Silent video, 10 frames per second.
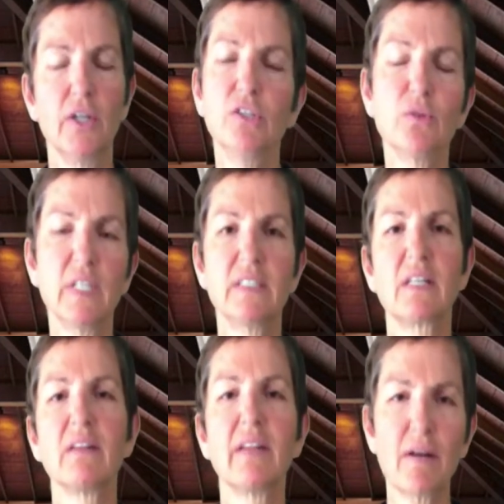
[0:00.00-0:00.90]
you need
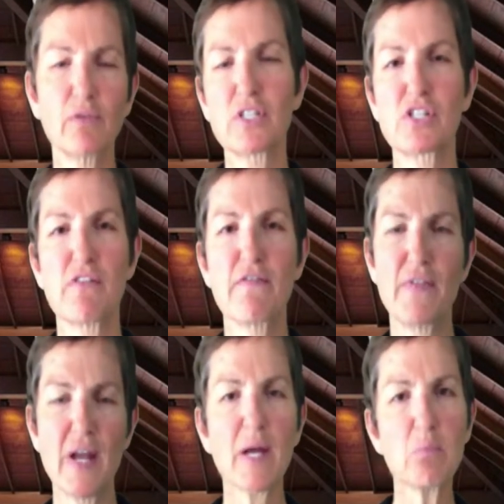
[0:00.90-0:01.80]
to leverage the
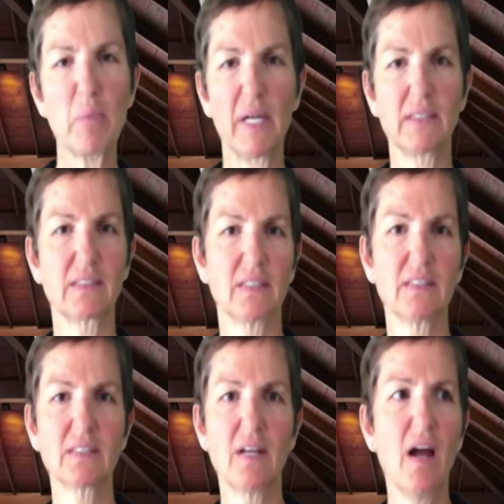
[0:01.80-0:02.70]
fan
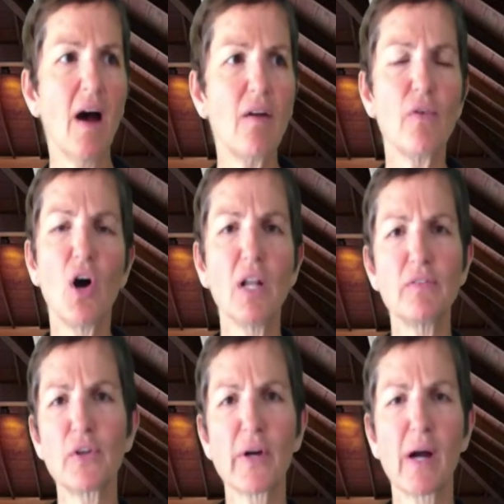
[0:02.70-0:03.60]
bases of all of
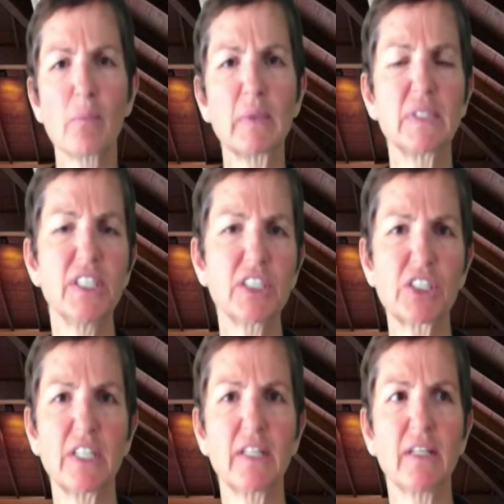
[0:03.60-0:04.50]
your
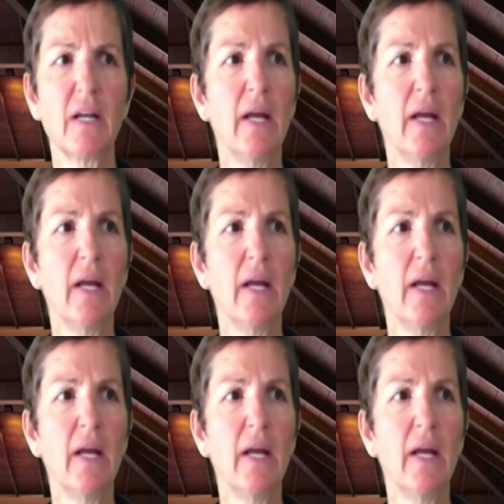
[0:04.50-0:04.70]
competition